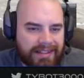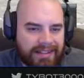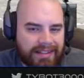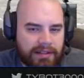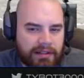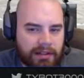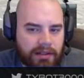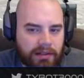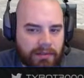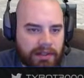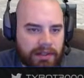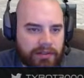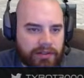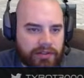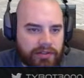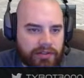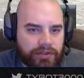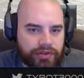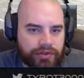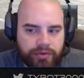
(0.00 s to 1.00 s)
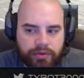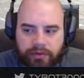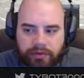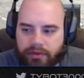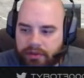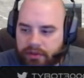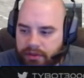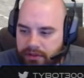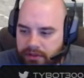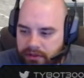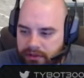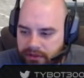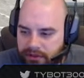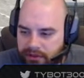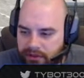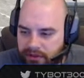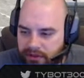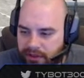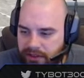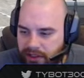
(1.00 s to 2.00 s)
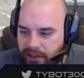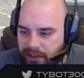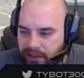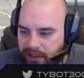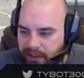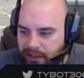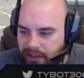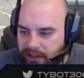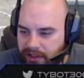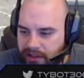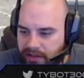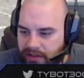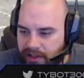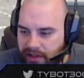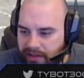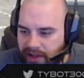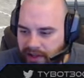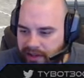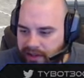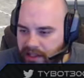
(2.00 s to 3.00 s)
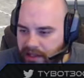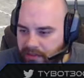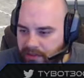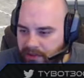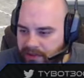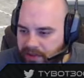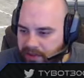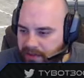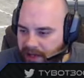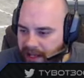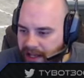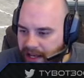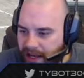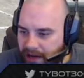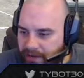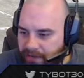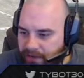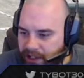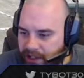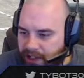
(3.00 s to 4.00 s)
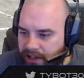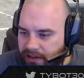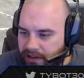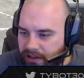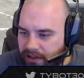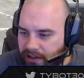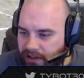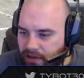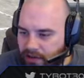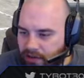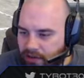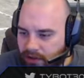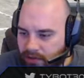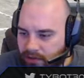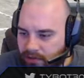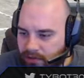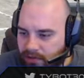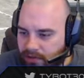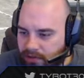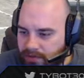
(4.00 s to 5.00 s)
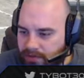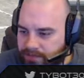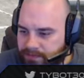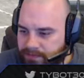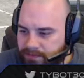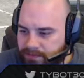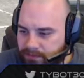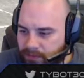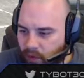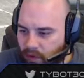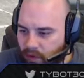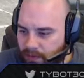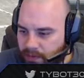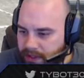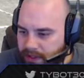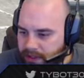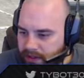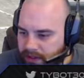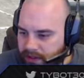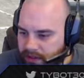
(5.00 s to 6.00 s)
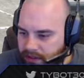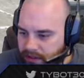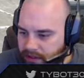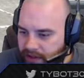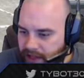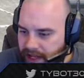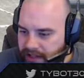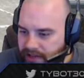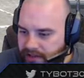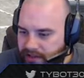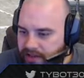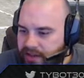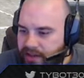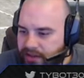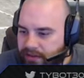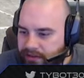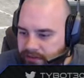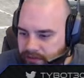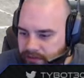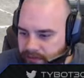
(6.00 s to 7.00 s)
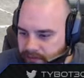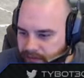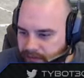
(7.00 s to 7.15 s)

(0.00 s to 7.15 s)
I'm not sure. See, I've got numbers in my head for getting the low Kerbal orbit and all that stuff,